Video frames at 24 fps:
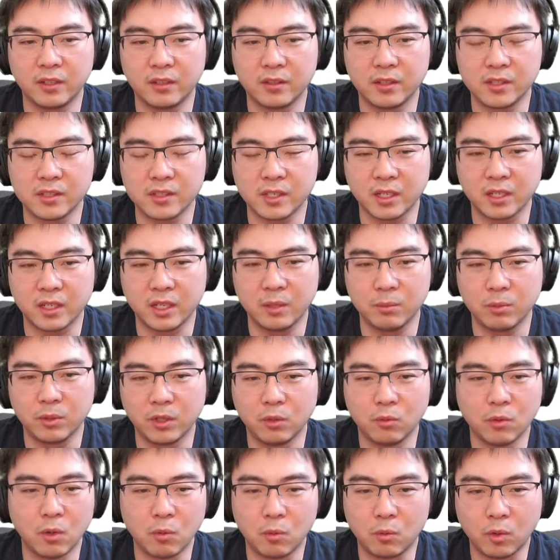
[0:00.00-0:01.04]
this enabled,
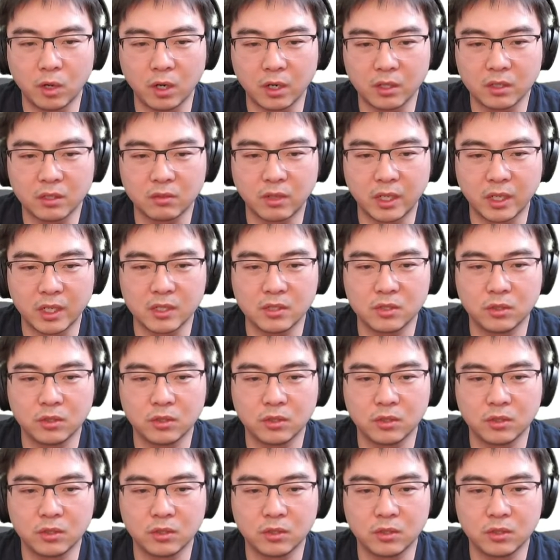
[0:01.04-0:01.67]
it won't work, right?